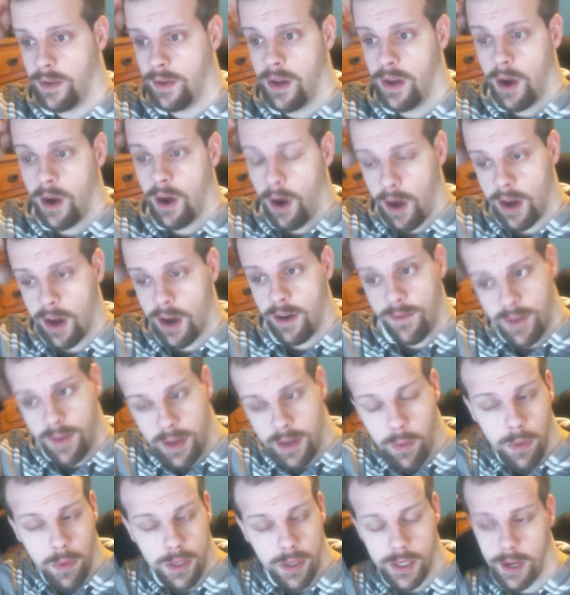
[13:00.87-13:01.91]

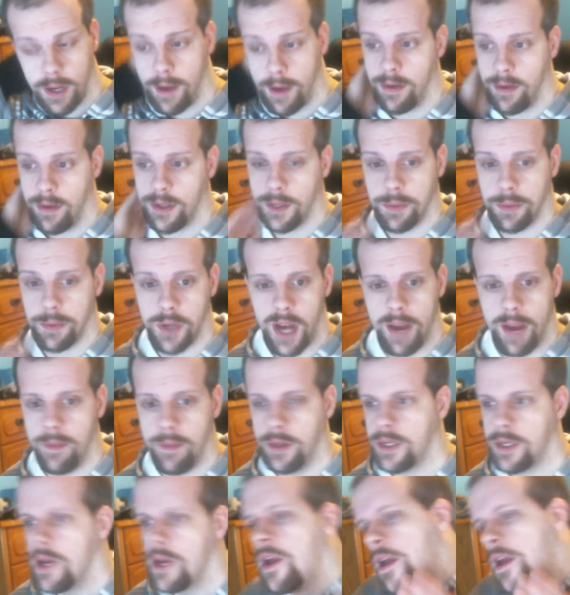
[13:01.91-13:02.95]
151 su- subscribers
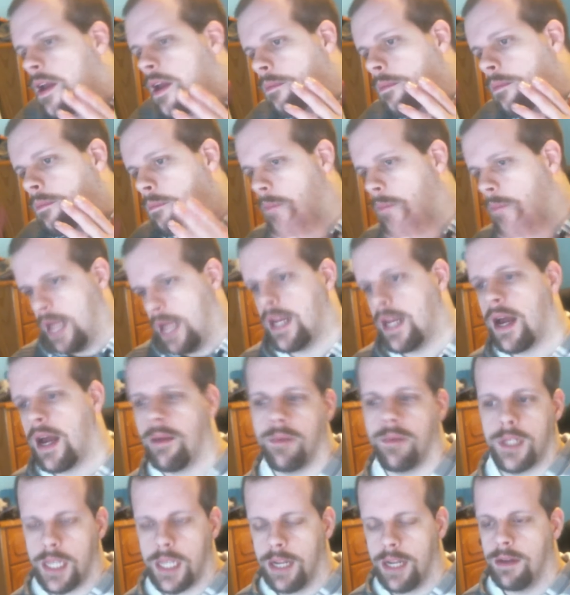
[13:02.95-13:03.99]
may not
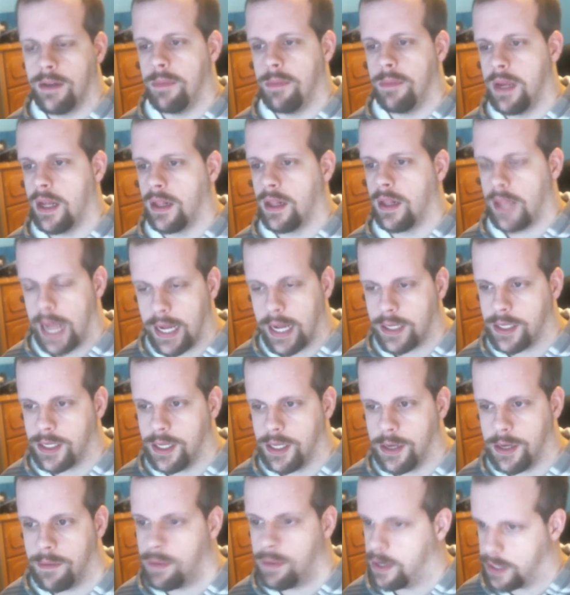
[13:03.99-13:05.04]
seem to be a lot to you,
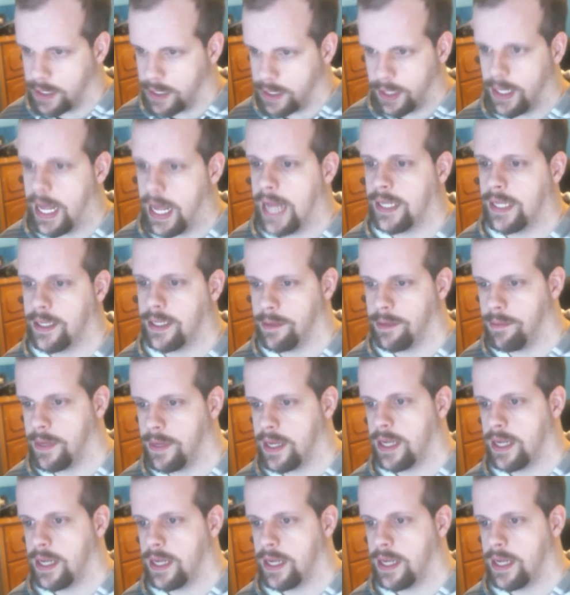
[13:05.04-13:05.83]
but it's a lot to me.